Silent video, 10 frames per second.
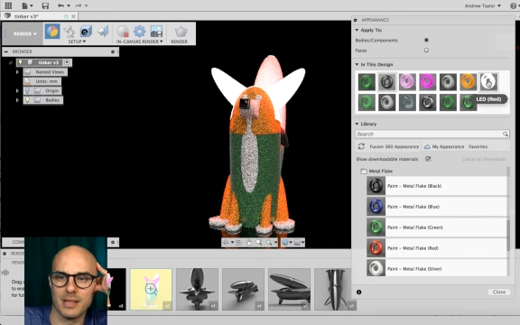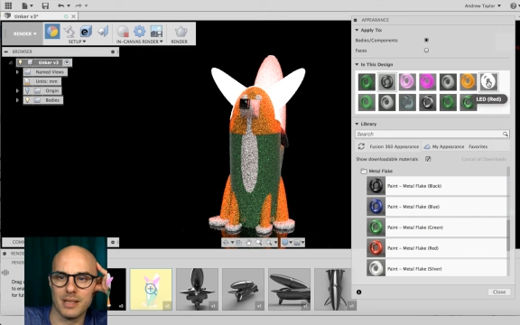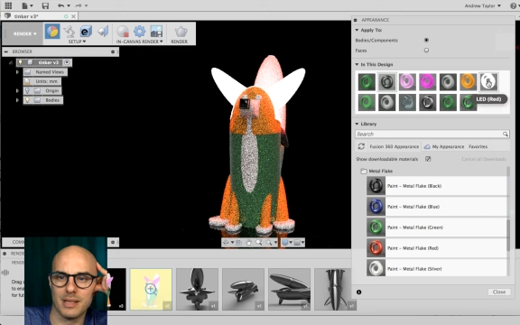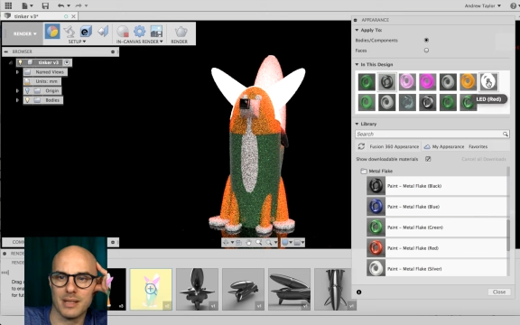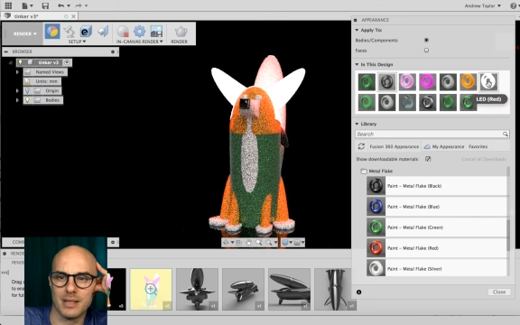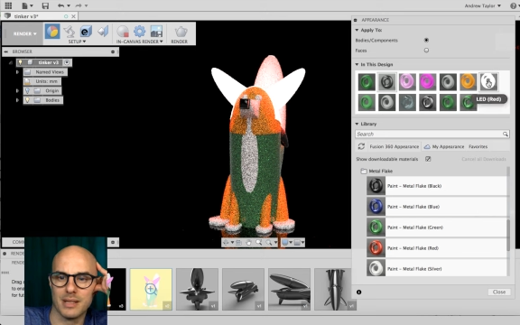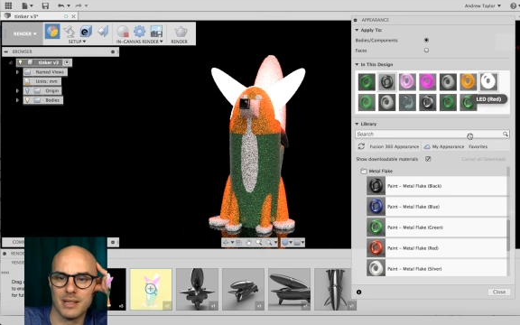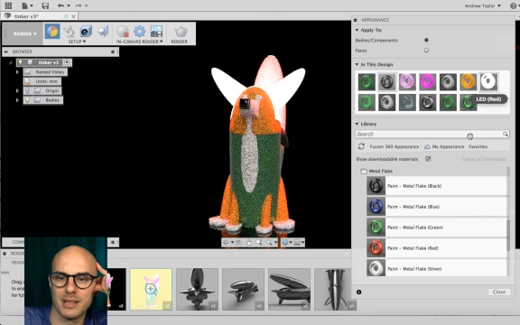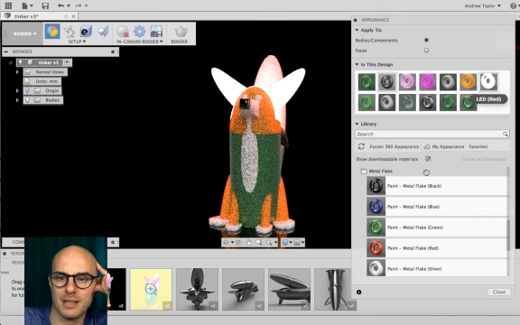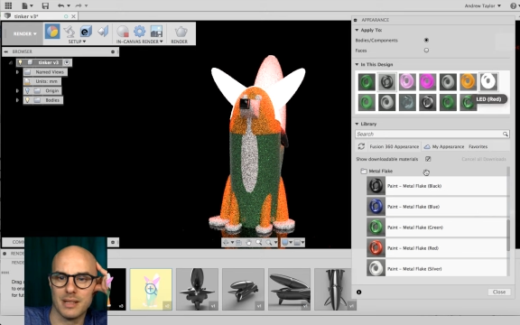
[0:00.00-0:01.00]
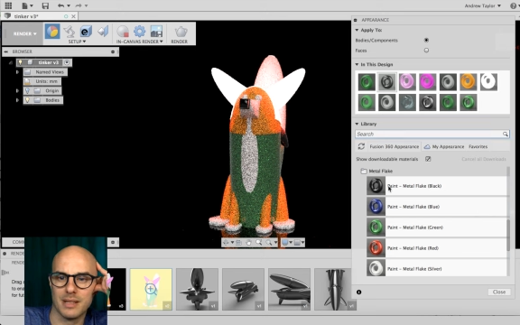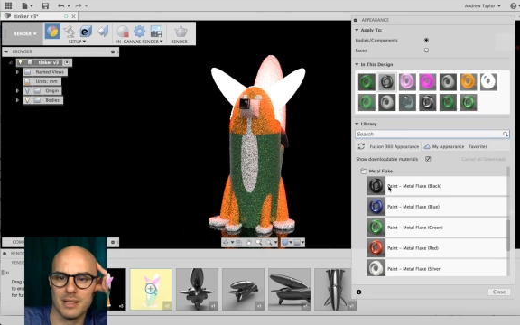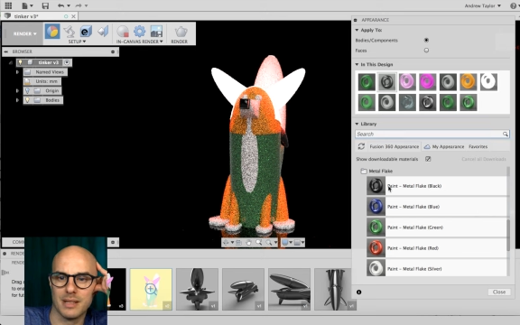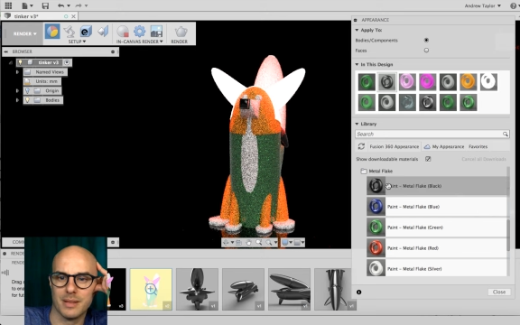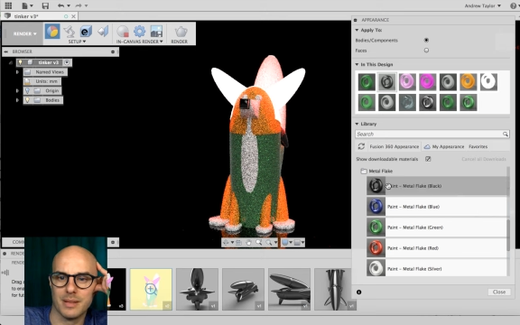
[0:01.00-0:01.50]

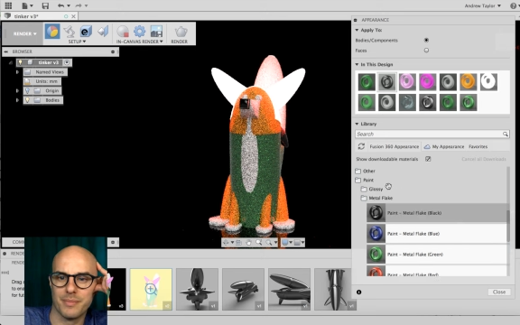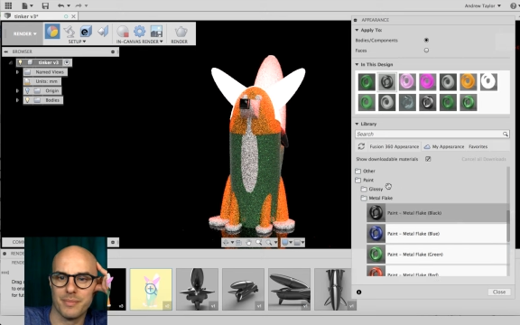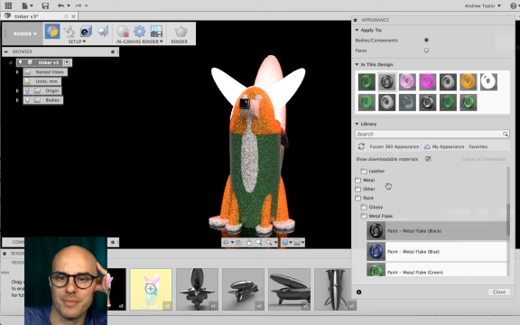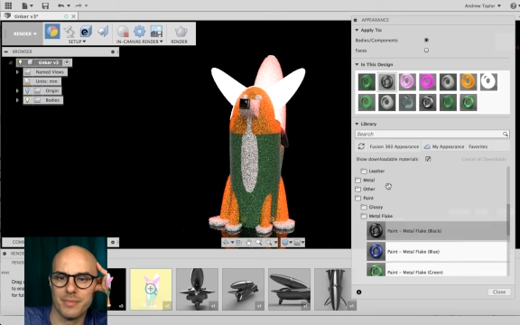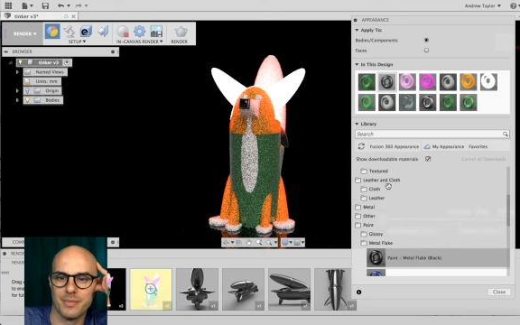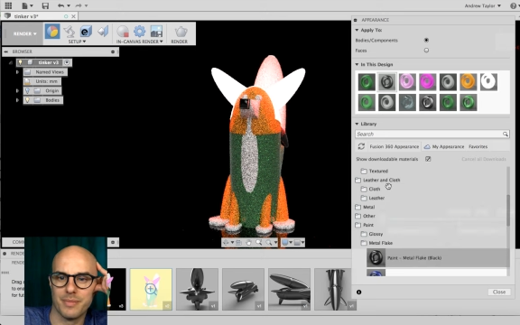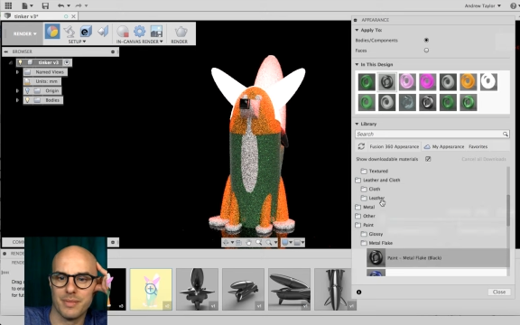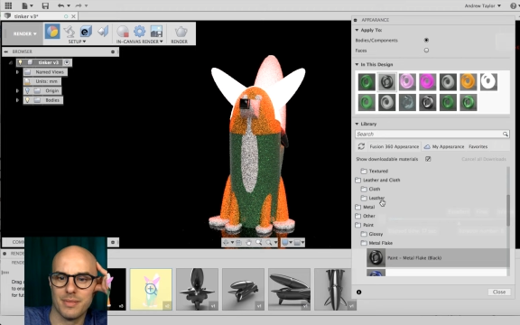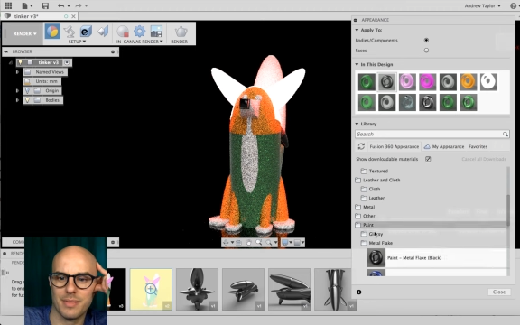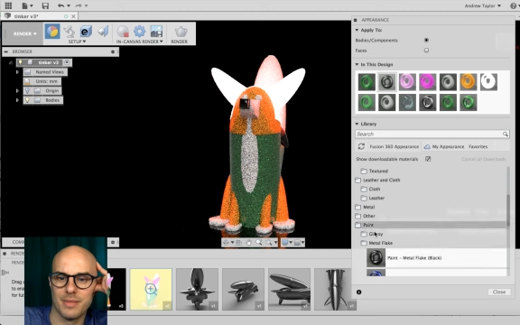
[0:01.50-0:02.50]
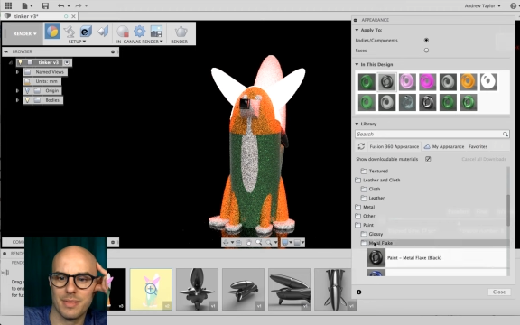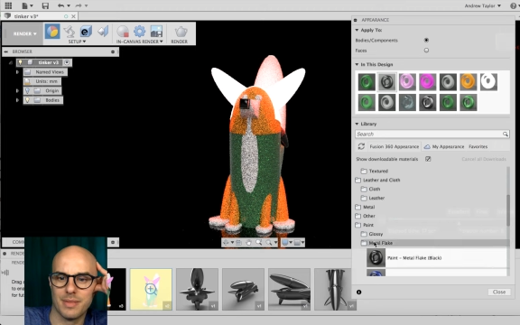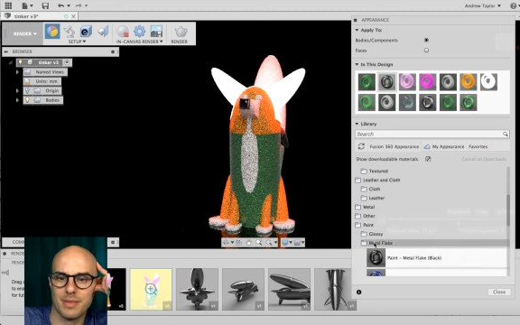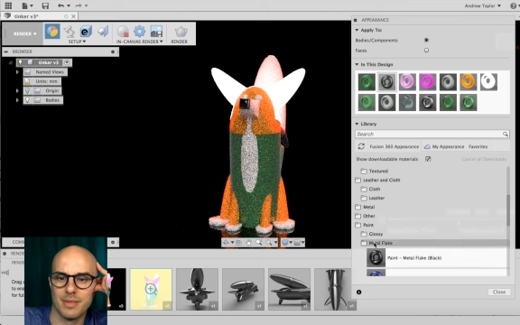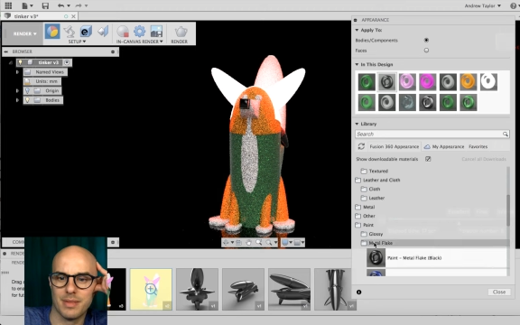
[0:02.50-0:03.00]

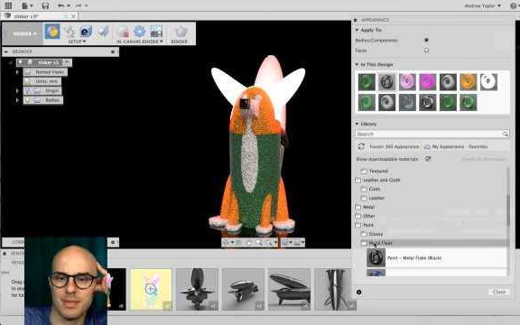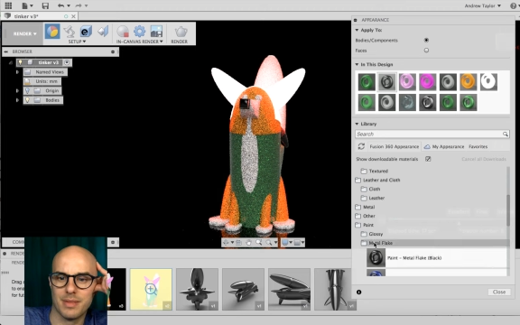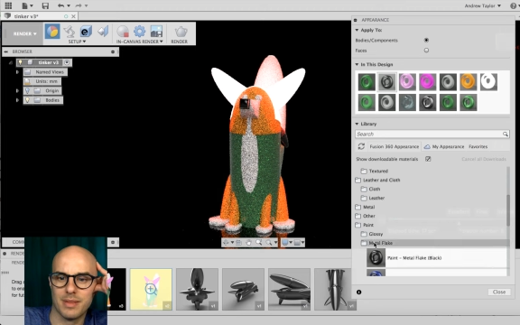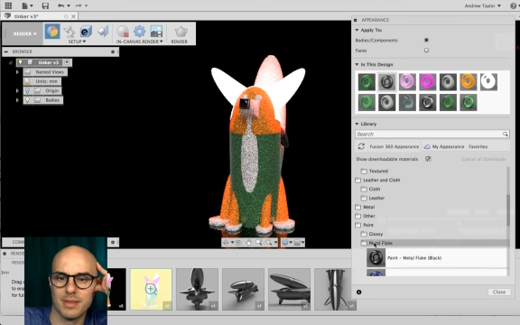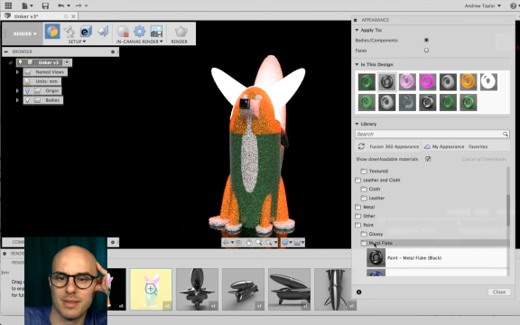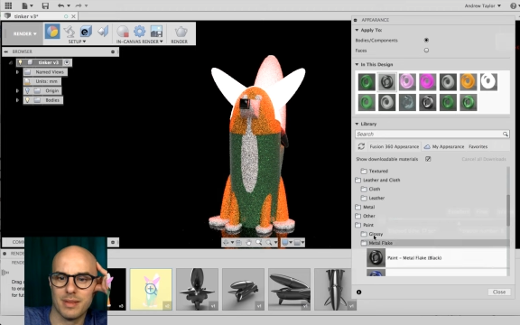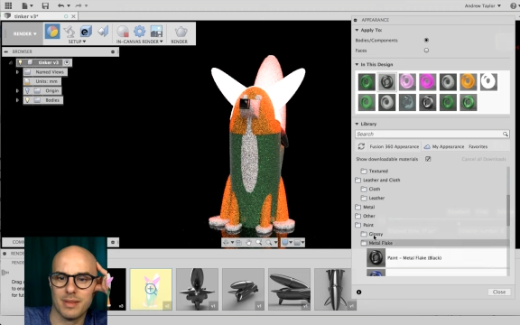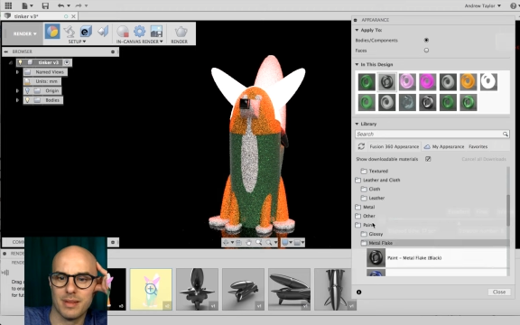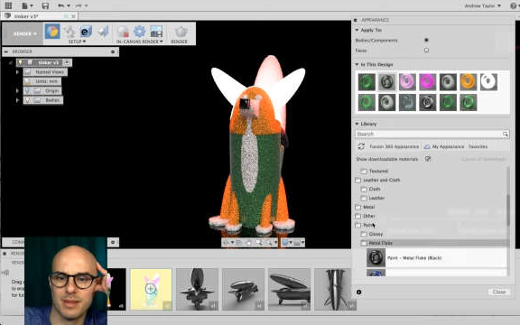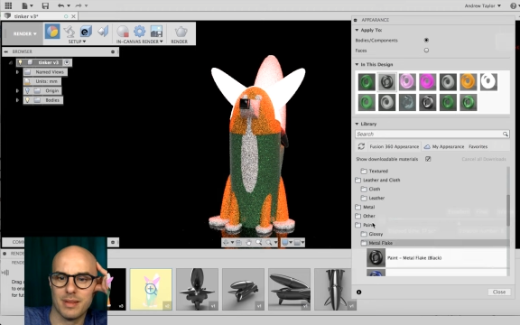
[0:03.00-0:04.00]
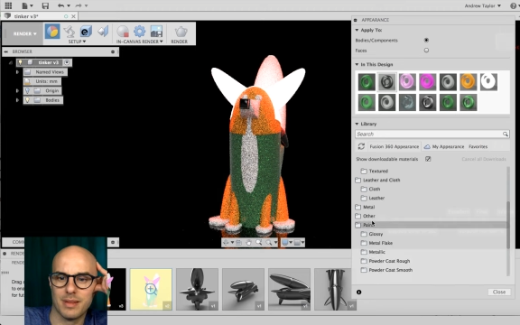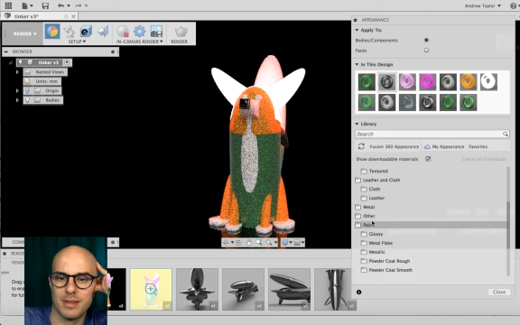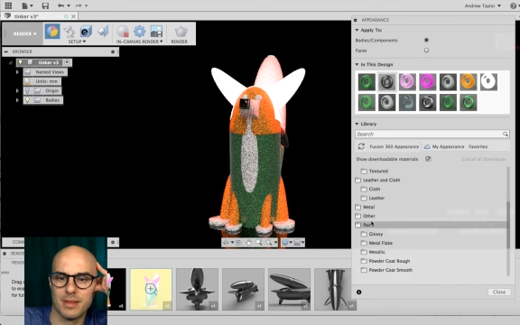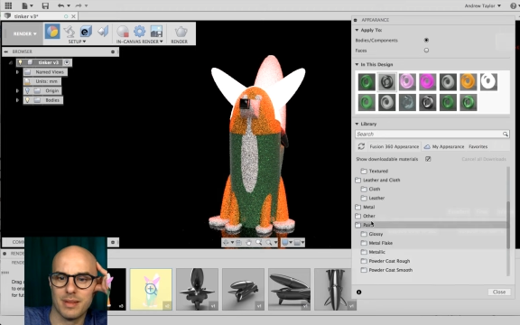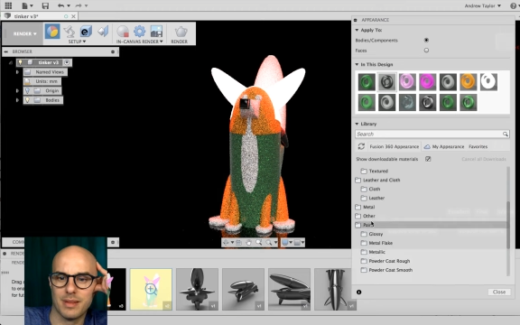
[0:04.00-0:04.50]
[no speech]